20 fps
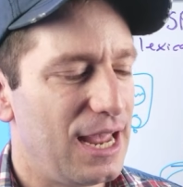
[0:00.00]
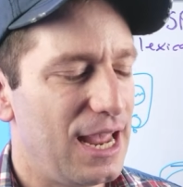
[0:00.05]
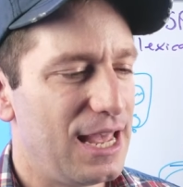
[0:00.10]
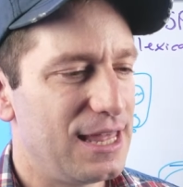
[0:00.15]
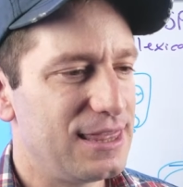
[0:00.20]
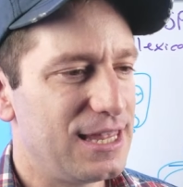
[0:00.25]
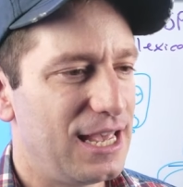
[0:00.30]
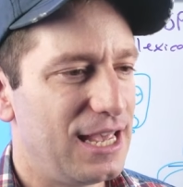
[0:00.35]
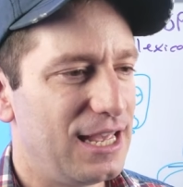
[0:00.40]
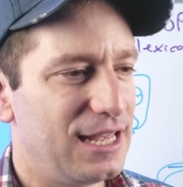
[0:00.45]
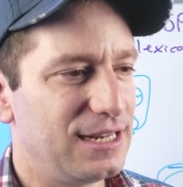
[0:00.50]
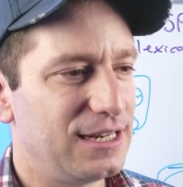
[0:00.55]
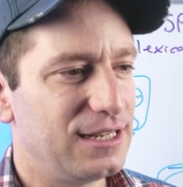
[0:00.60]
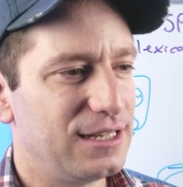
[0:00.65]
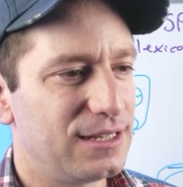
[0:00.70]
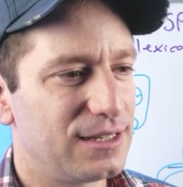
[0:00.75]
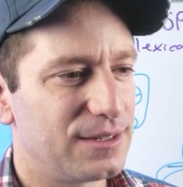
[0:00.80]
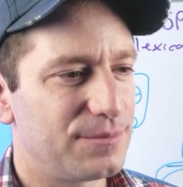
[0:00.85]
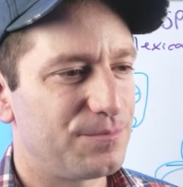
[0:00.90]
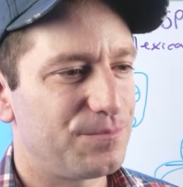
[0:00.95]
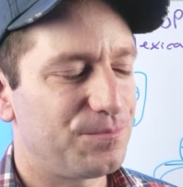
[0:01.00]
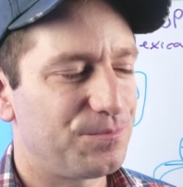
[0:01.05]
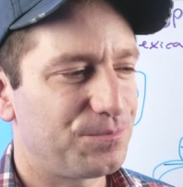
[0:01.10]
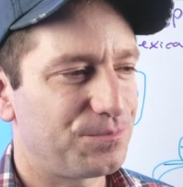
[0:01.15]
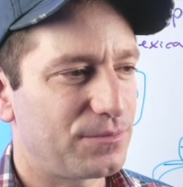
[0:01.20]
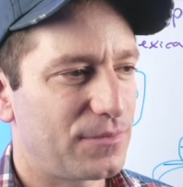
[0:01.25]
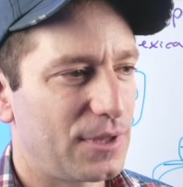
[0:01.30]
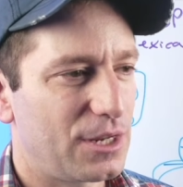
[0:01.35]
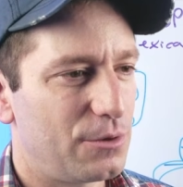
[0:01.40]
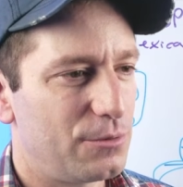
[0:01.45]
And then,
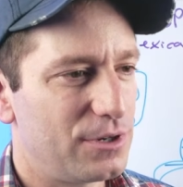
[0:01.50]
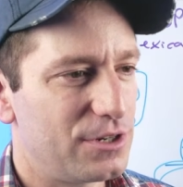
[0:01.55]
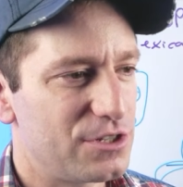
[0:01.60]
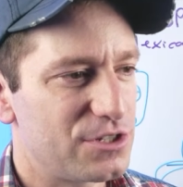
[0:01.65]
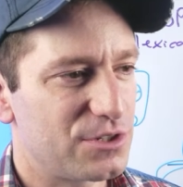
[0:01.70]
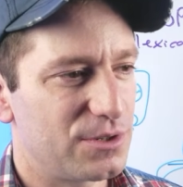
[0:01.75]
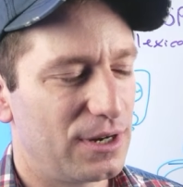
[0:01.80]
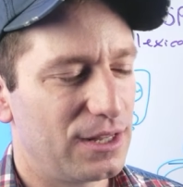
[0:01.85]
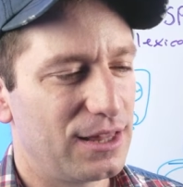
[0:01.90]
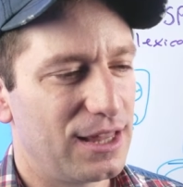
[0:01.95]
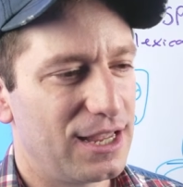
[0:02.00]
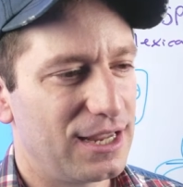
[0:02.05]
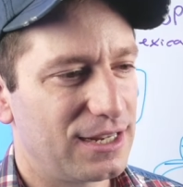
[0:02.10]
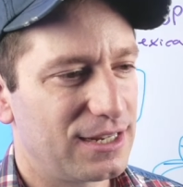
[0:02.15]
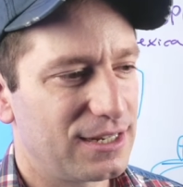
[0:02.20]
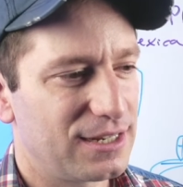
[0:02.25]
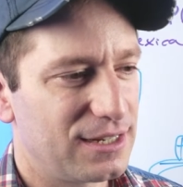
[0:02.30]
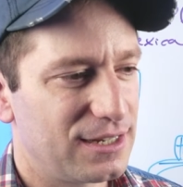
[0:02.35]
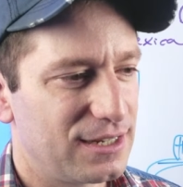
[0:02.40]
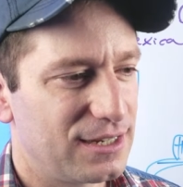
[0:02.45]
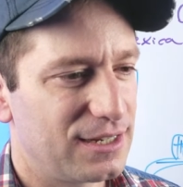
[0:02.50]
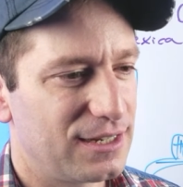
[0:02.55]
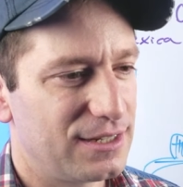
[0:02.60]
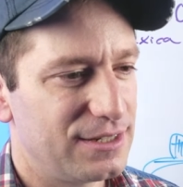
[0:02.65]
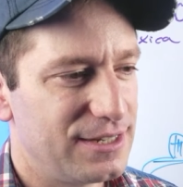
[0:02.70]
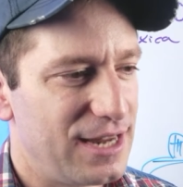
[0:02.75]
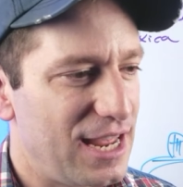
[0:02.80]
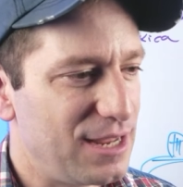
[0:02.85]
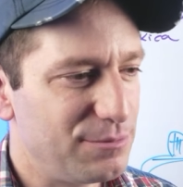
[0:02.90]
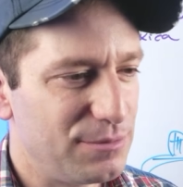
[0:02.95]
what else do I like?
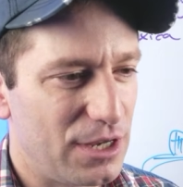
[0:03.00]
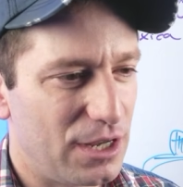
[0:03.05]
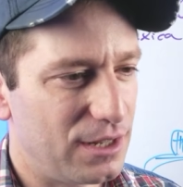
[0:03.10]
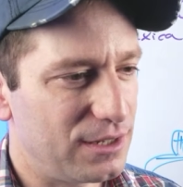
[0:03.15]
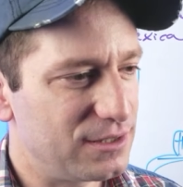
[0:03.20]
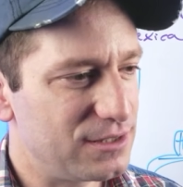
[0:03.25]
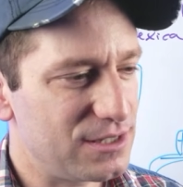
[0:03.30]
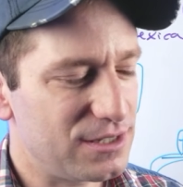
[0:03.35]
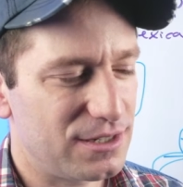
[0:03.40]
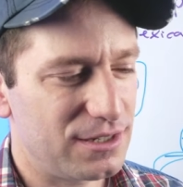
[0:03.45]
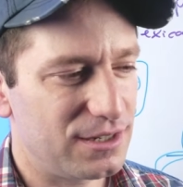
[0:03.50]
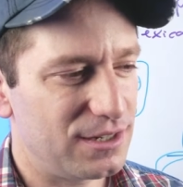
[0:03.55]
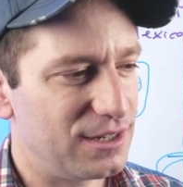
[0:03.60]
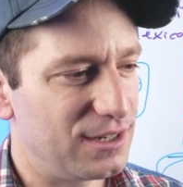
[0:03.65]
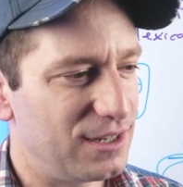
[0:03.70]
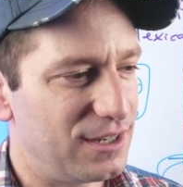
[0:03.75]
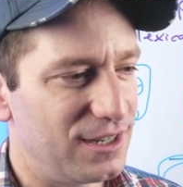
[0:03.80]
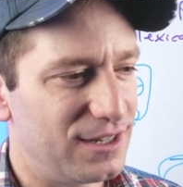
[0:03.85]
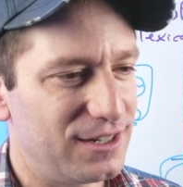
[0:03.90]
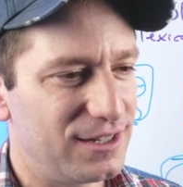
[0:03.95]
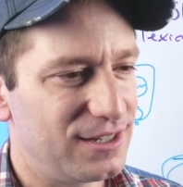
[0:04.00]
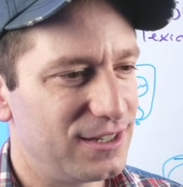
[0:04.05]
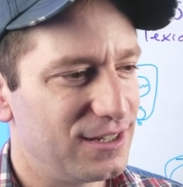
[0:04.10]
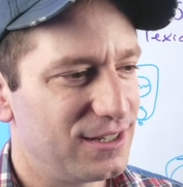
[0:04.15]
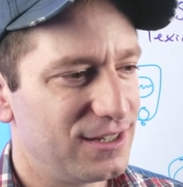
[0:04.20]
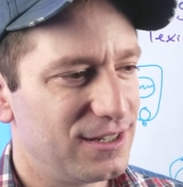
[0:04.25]
Naengmyeon's good.